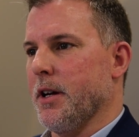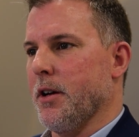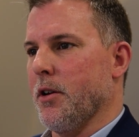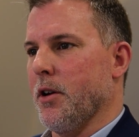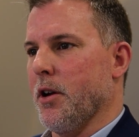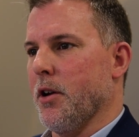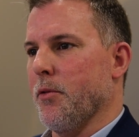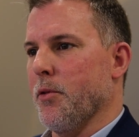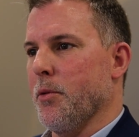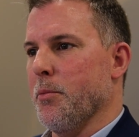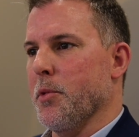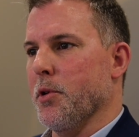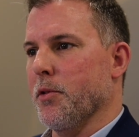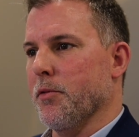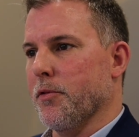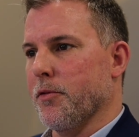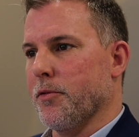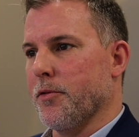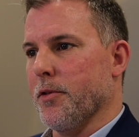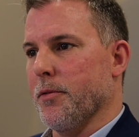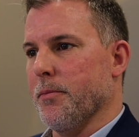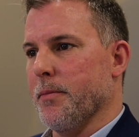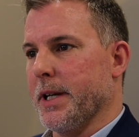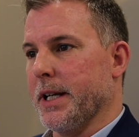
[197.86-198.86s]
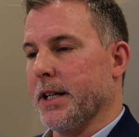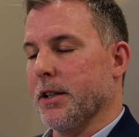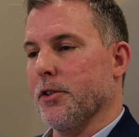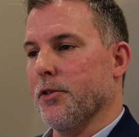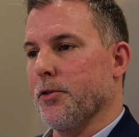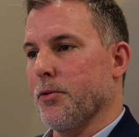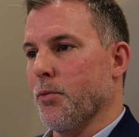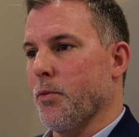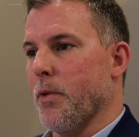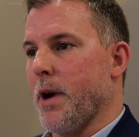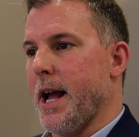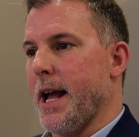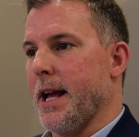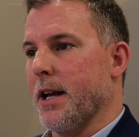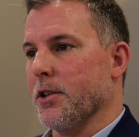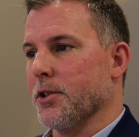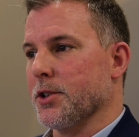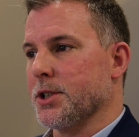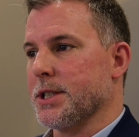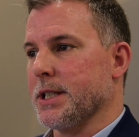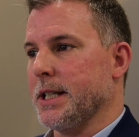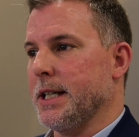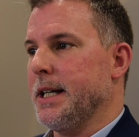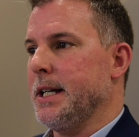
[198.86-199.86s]
a removal from England and
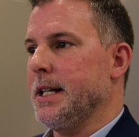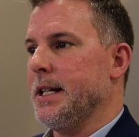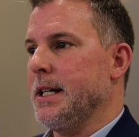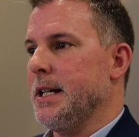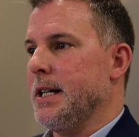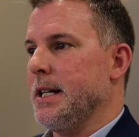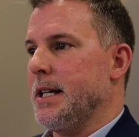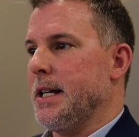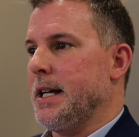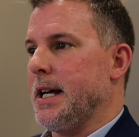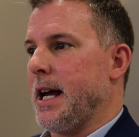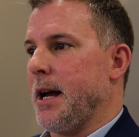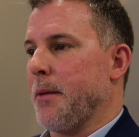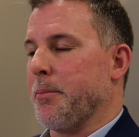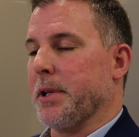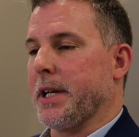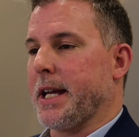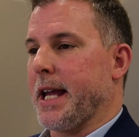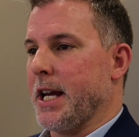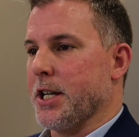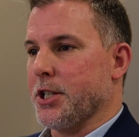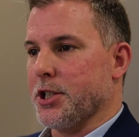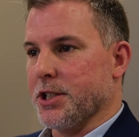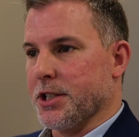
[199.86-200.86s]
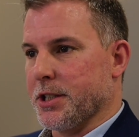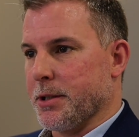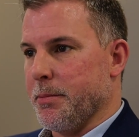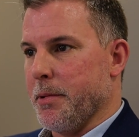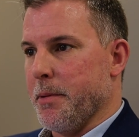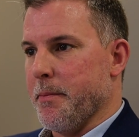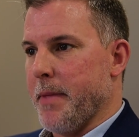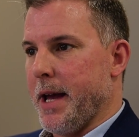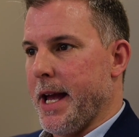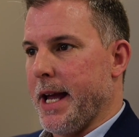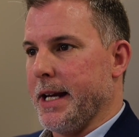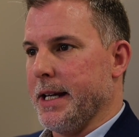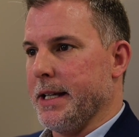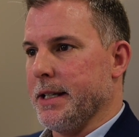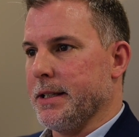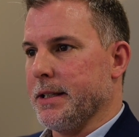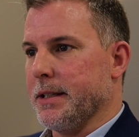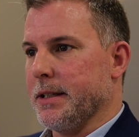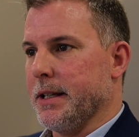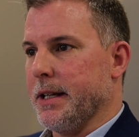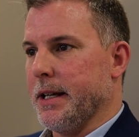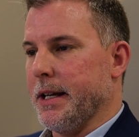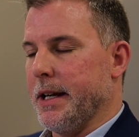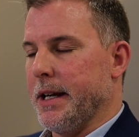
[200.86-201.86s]
Wales, applications can be made
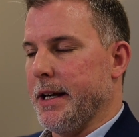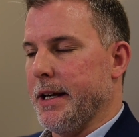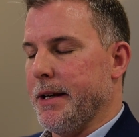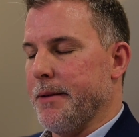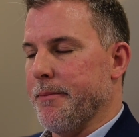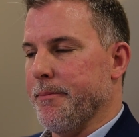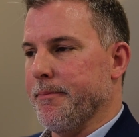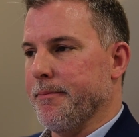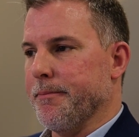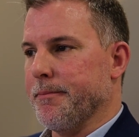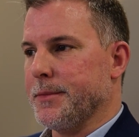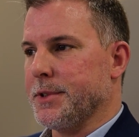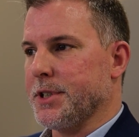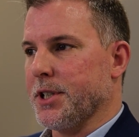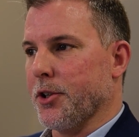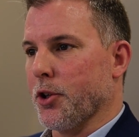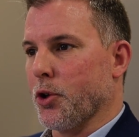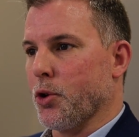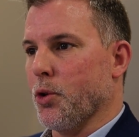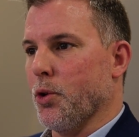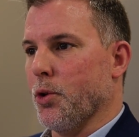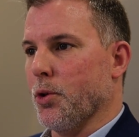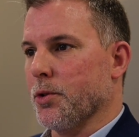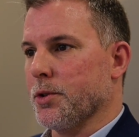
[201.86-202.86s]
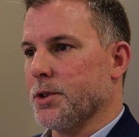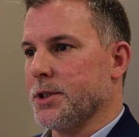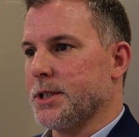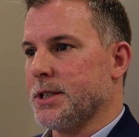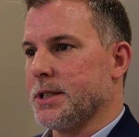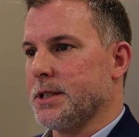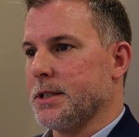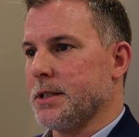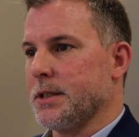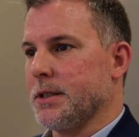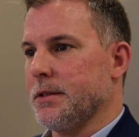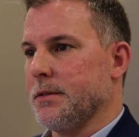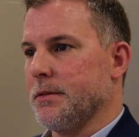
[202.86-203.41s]
to the courts